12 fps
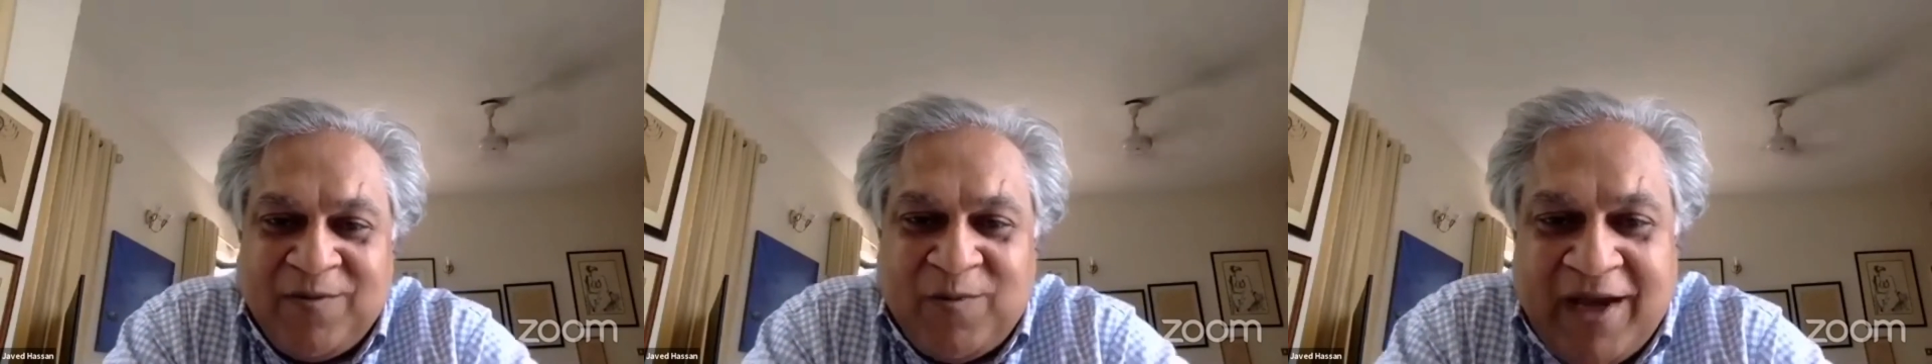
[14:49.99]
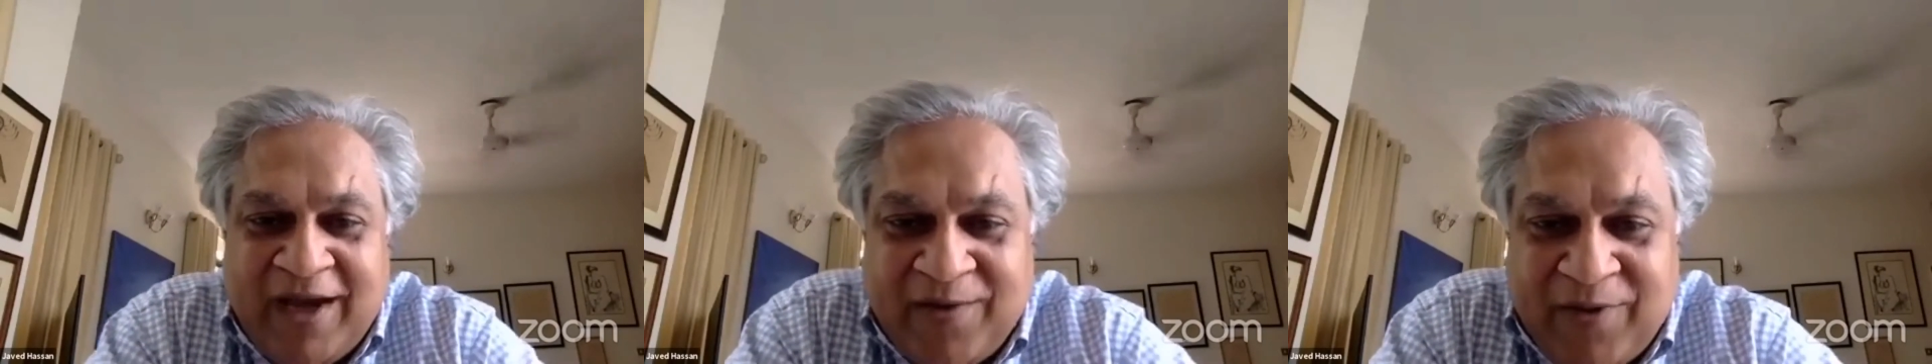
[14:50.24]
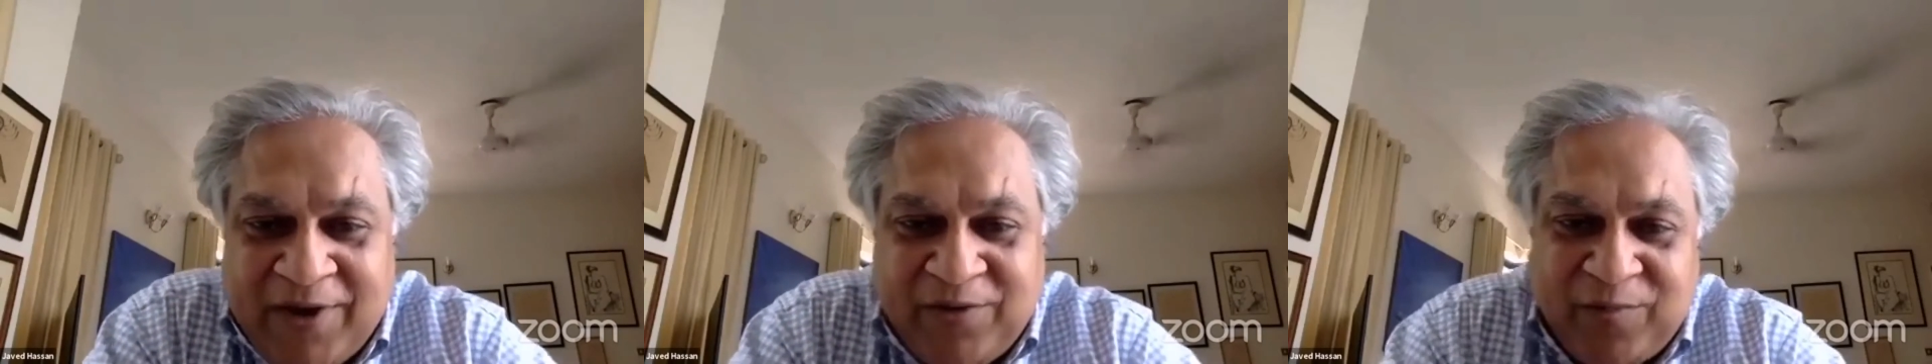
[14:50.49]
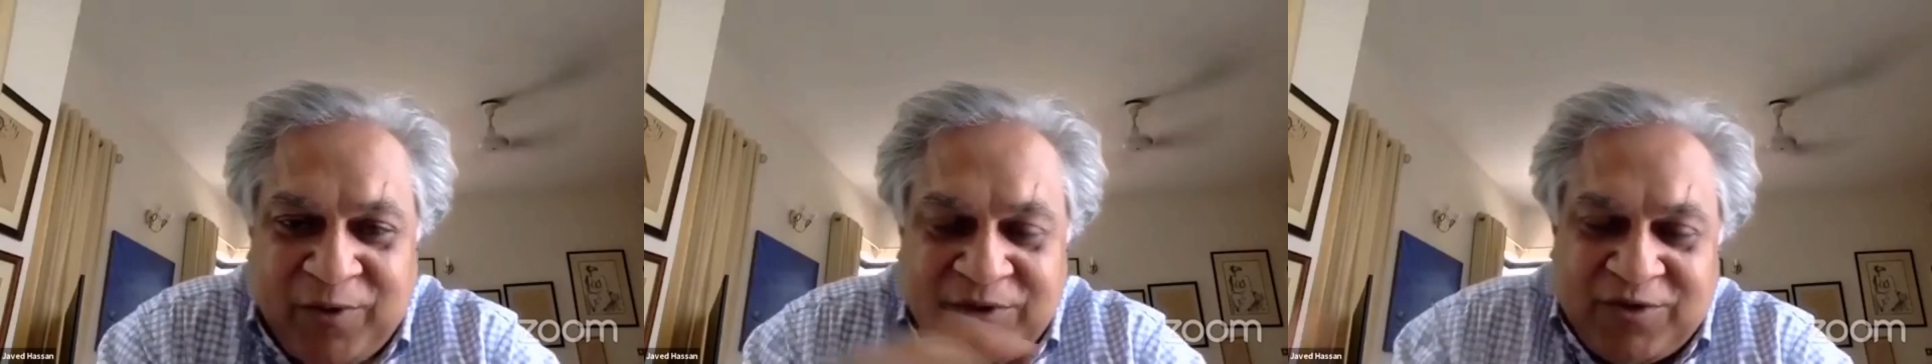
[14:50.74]
we are going
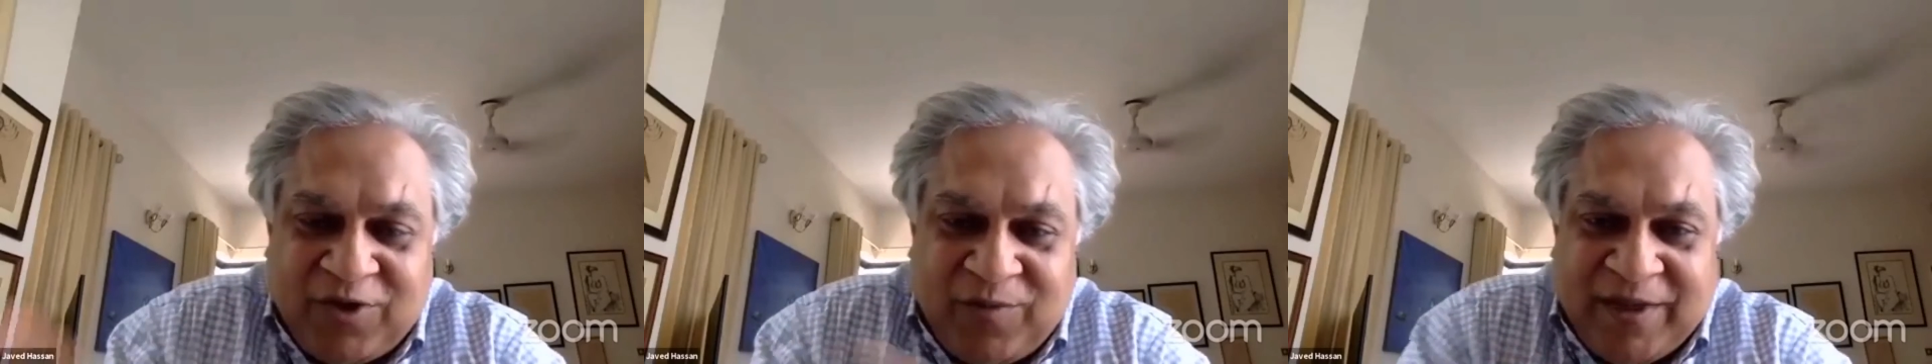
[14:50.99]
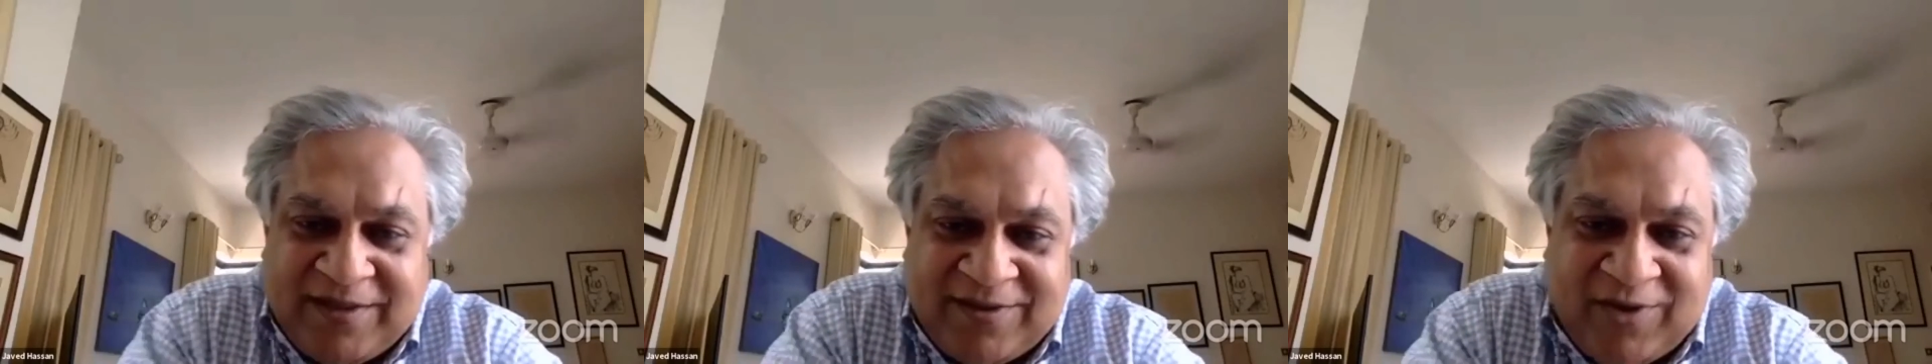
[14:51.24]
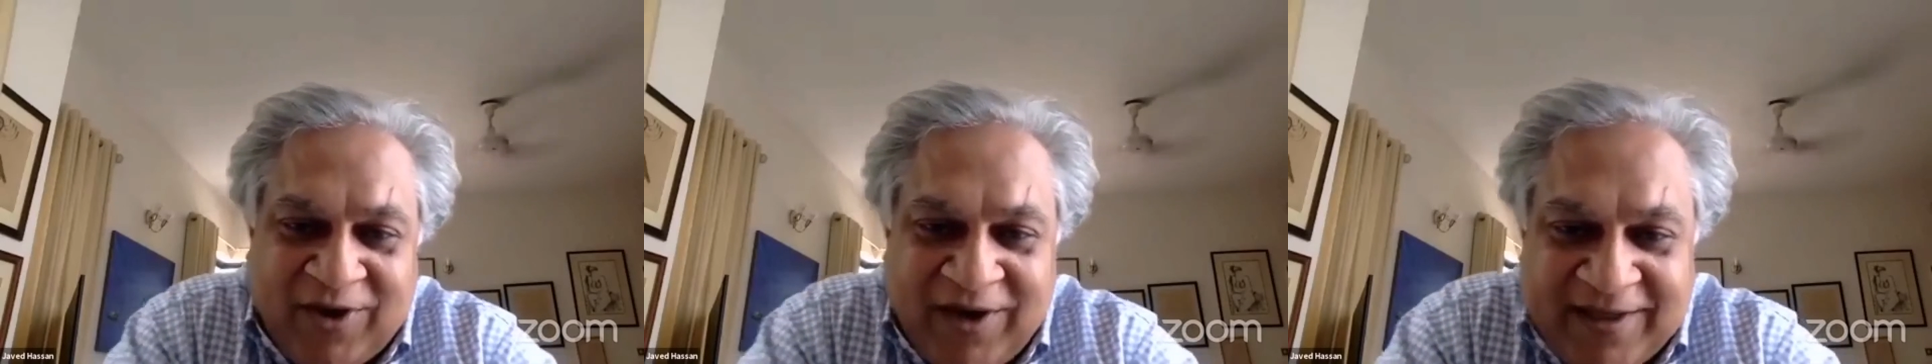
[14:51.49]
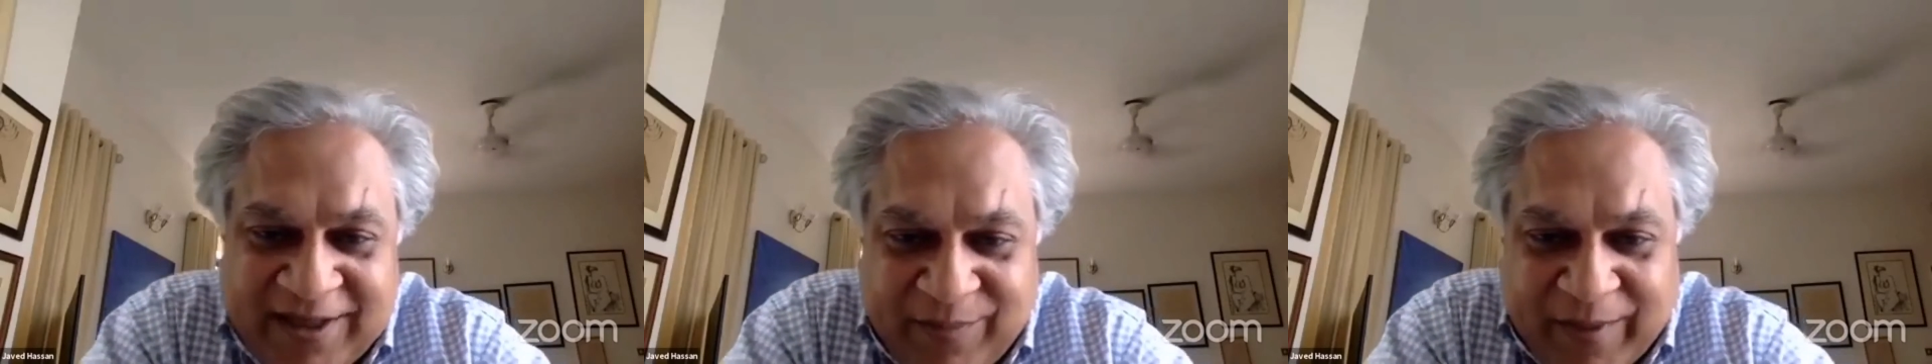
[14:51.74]
to put so much
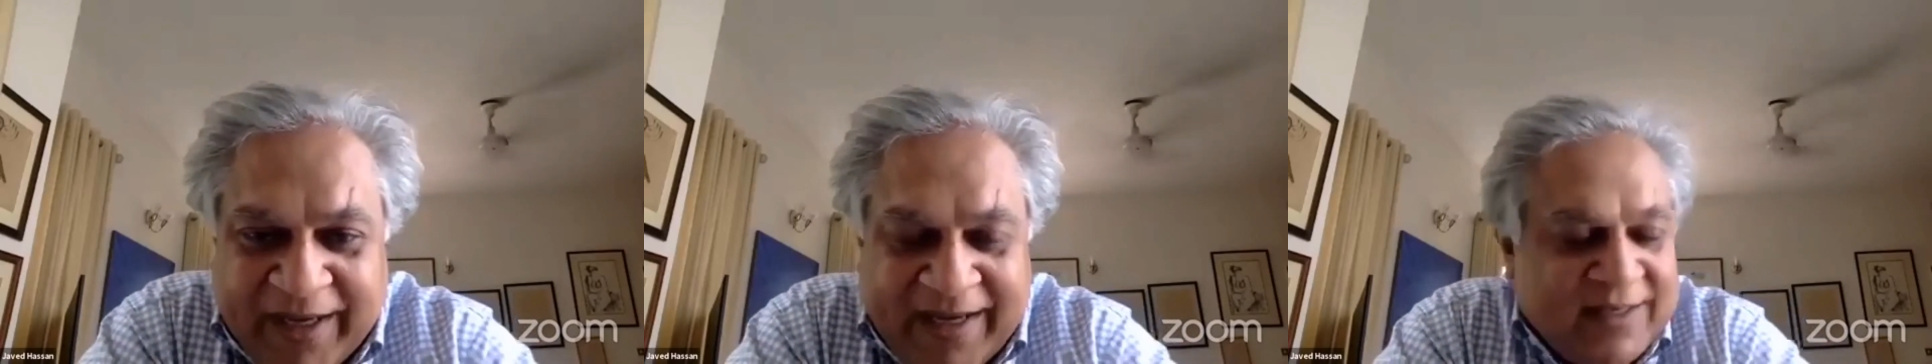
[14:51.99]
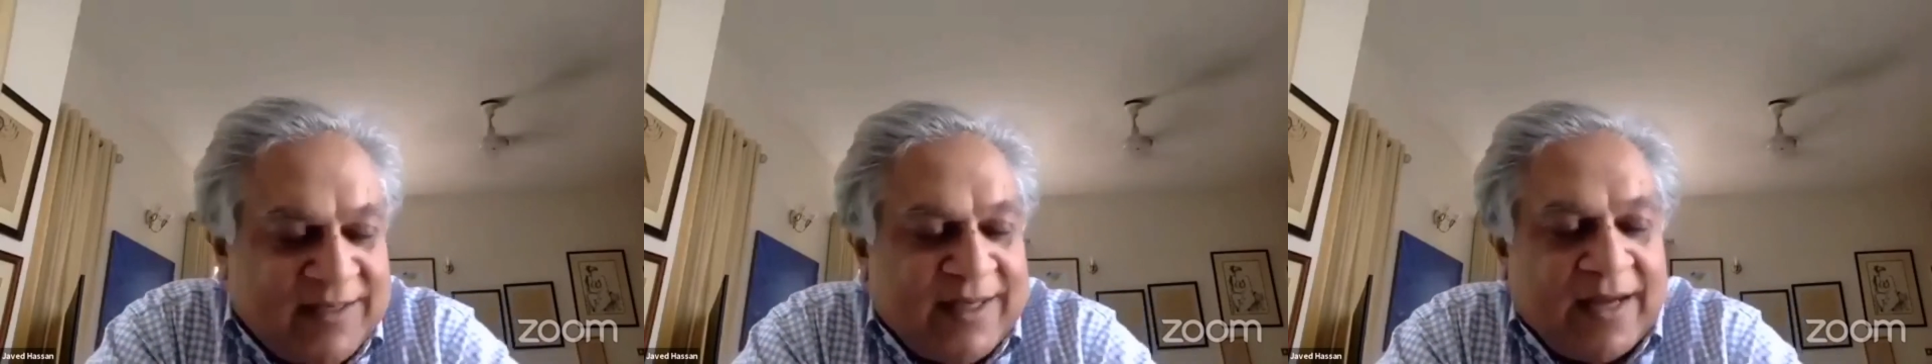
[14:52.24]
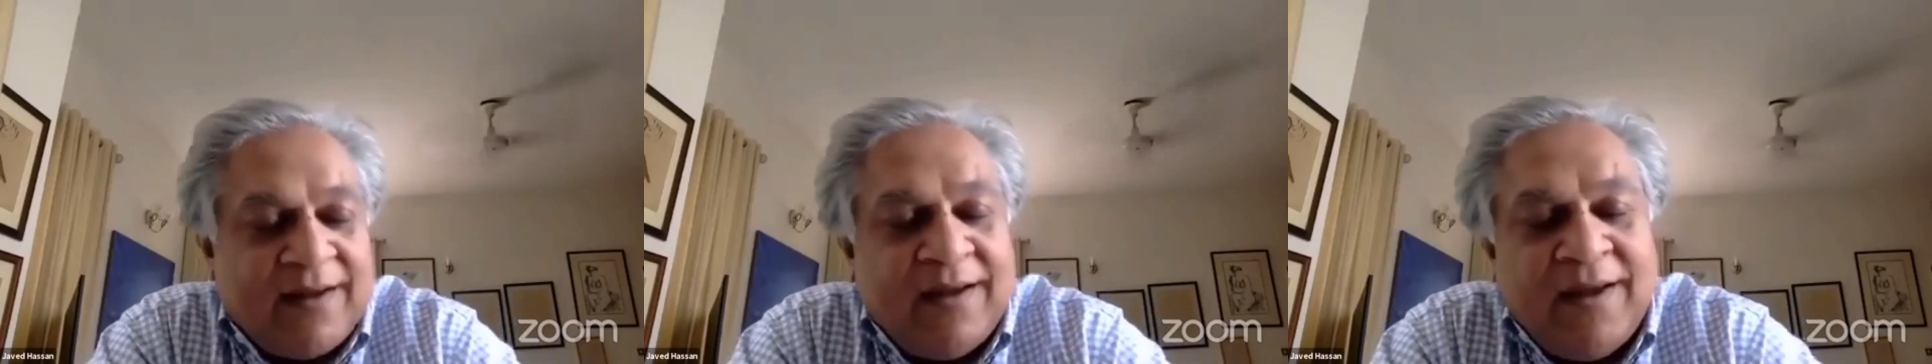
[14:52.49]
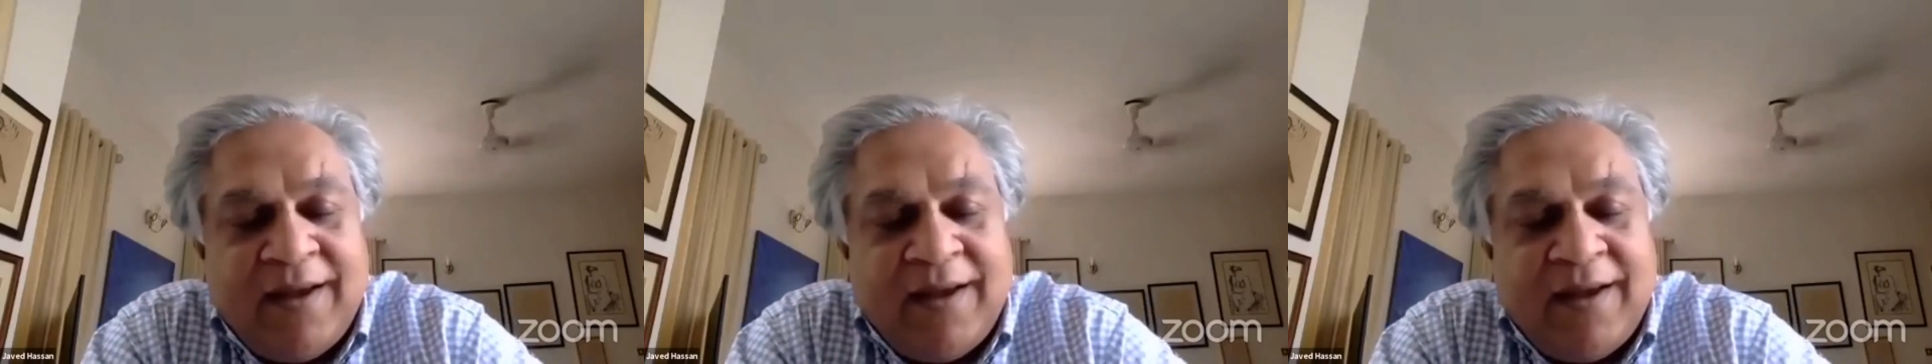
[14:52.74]
scholarship against that.